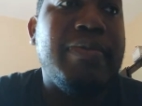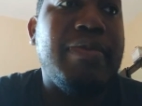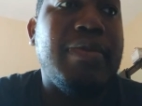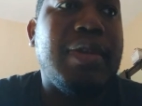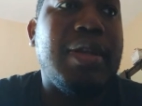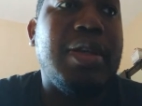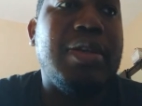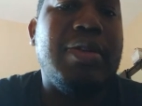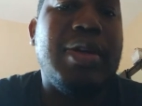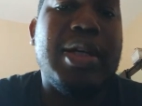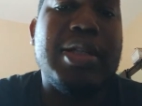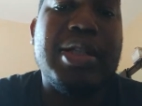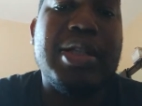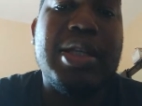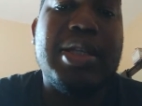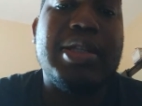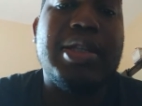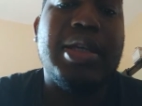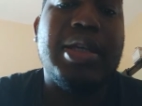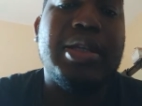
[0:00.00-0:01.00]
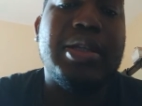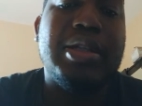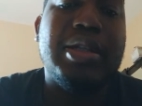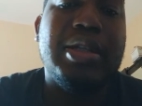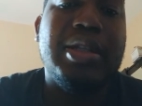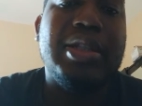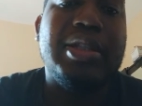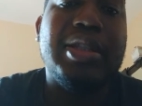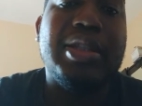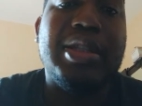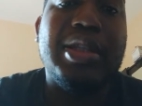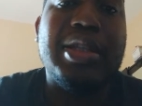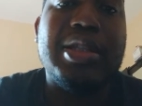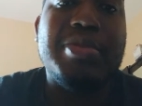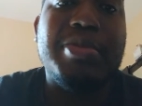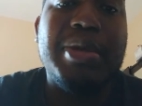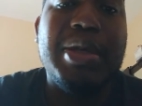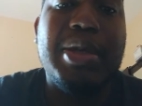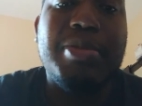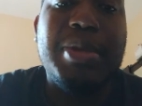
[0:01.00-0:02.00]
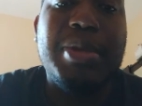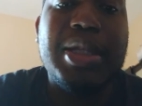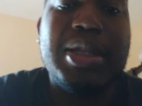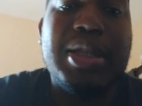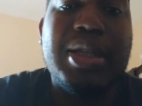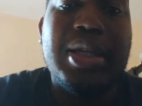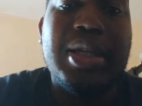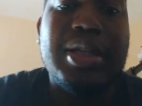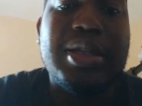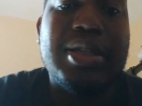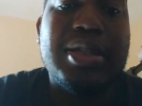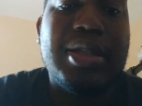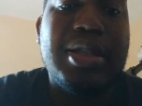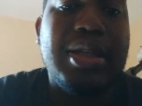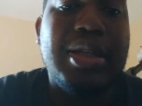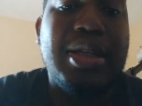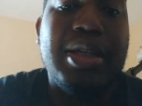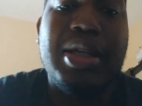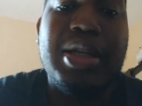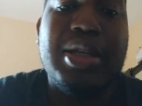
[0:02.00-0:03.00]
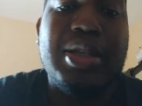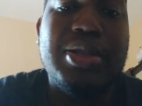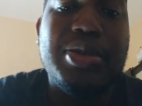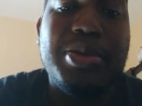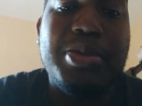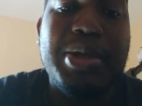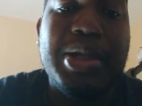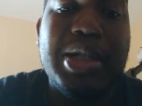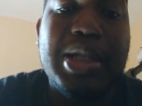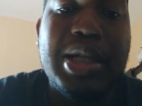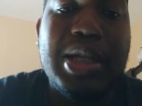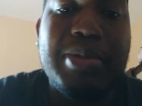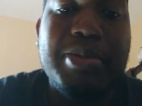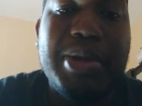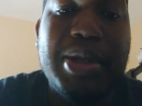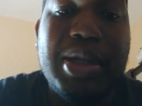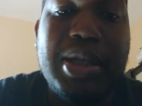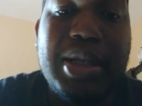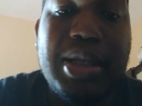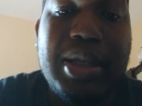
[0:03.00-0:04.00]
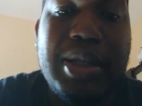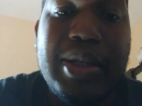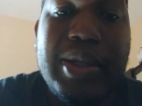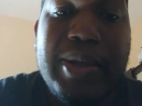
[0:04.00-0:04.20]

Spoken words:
As they say, little things make big things in our instrumental making.